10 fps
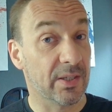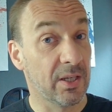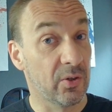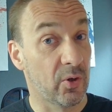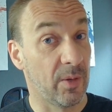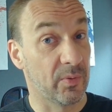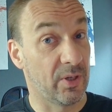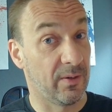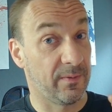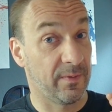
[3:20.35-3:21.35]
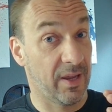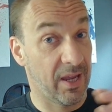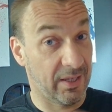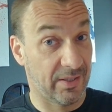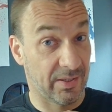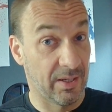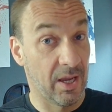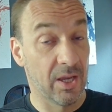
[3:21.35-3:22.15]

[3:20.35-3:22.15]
in terms of ads.